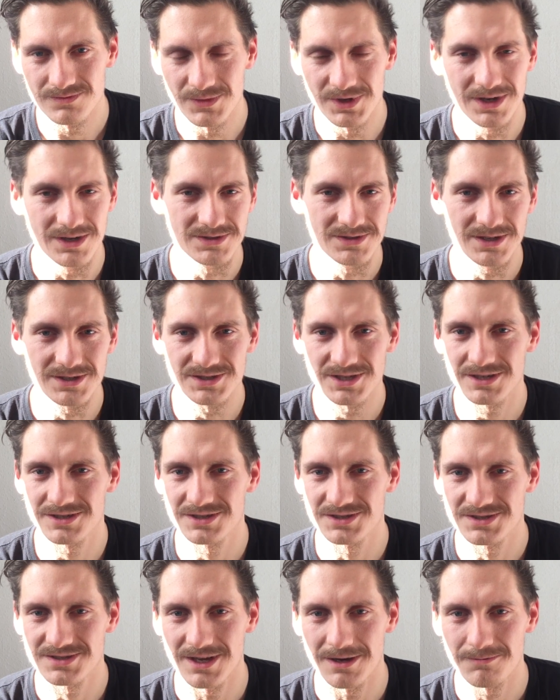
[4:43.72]
Because I take
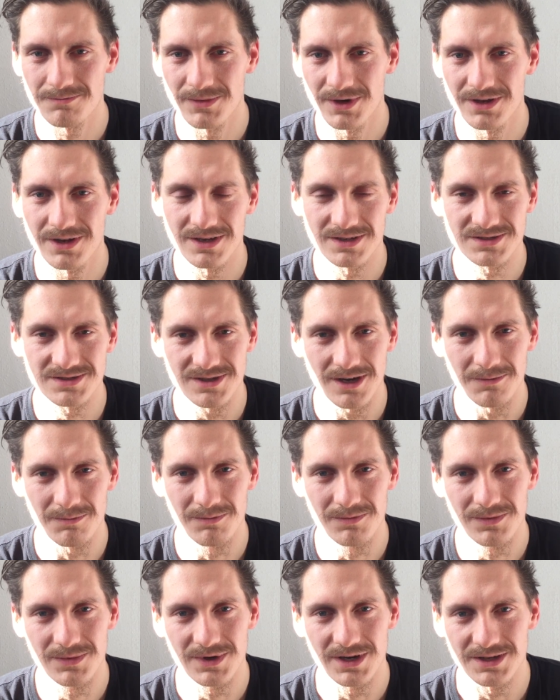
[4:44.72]
the step and I stop.
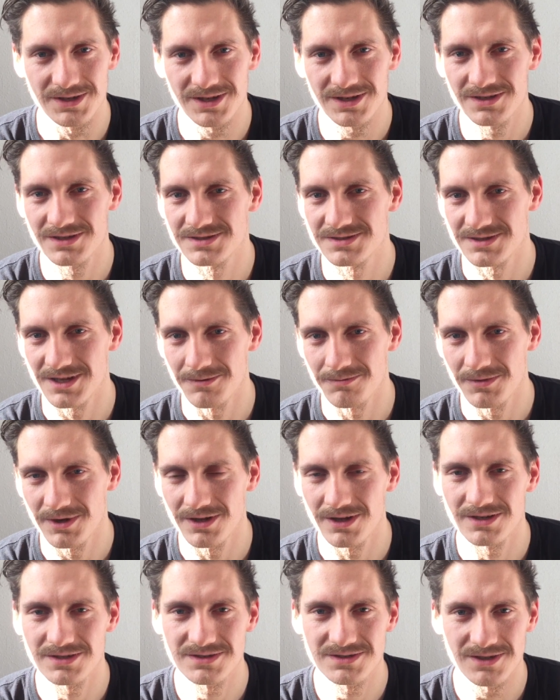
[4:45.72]
I take the step
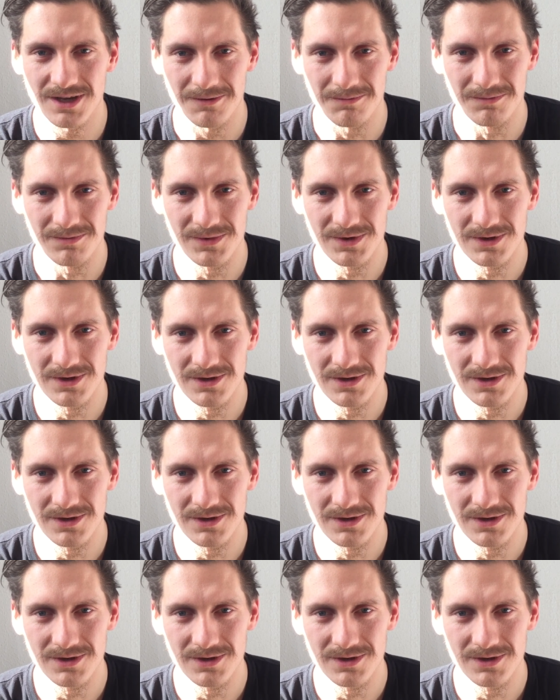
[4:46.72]
and I stop.